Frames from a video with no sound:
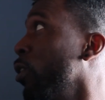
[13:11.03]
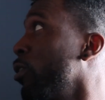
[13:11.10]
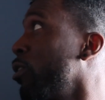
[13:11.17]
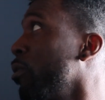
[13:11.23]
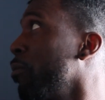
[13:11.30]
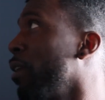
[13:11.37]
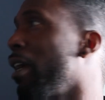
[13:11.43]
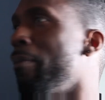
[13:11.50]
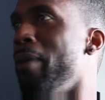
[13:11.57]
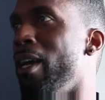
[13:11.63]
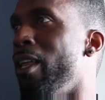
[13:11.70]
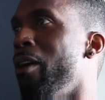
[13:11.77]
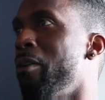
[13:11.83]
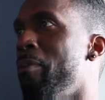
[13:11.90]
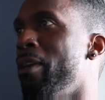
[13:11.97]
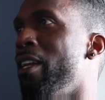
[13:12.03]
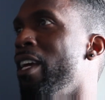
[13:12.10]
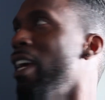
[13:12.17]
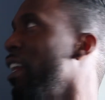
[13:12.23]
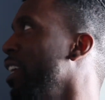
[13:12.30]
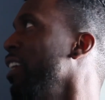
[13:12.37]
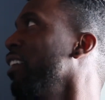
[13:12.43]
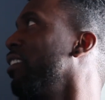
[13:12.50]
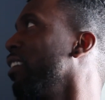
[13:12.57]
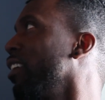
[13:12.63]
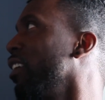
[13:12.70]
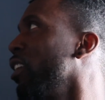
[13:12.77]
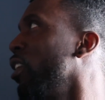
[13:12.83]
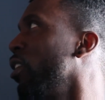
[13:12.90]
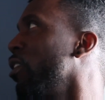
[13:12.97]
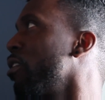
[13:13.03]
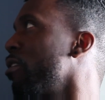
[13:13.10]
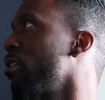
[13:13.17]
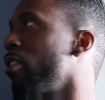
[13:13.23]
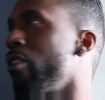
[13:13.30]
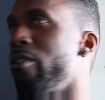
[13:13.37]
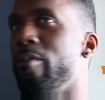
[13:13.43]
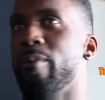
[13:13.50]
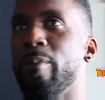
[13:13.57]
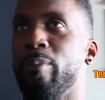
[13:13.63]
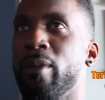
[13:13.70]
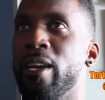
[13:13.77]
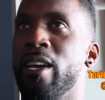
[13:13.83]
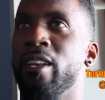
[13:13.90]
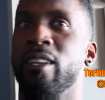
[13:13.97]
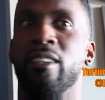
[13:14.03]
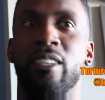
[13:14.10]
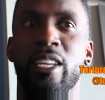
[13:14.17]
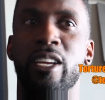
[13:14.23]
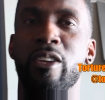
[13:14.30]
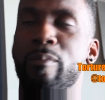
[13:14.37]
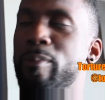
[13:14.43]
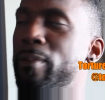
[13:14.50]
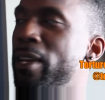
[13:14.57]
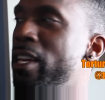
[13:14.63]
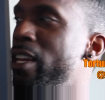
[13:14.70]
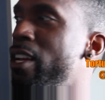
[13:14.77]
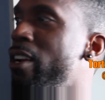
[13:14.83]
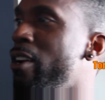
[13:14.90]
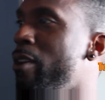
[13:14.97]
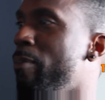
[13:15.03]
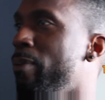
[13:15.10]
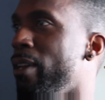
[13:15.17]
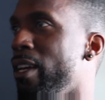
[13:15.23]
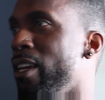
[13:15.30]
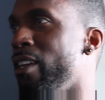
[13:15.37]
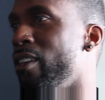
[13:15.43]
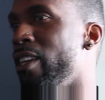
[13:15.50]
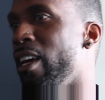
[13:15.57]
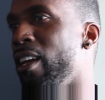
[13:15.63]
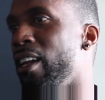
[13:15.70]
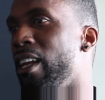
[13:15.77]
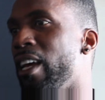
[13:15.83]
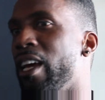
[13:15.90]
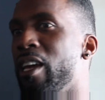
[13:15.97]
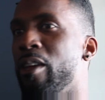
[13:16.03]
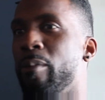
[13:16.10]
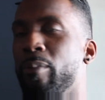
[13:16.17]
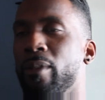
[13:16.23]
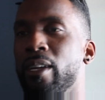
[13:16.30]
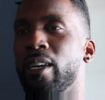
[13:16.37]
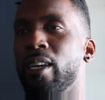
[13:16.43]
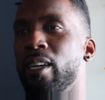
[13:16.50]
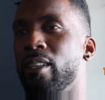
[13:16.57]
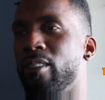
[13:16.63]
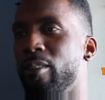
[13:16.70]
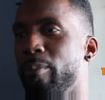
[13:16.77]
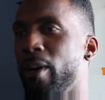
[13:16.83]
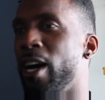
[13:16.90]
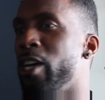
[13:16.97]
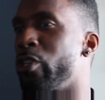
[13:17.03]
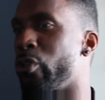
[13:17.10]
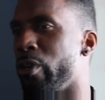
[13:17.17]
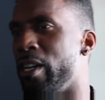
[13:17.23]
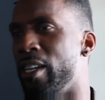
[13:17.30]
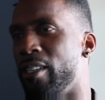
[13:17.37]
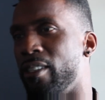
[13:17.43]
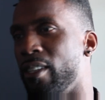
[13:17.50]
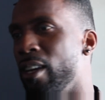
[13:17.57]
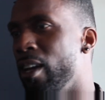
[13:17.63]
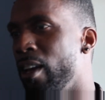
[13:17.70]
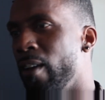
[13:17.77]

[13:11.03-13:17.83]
and you'd be like, man, that would have been a hit easy. You know, you'd be playing in, you play here, you play in L.A., you play against the Padres,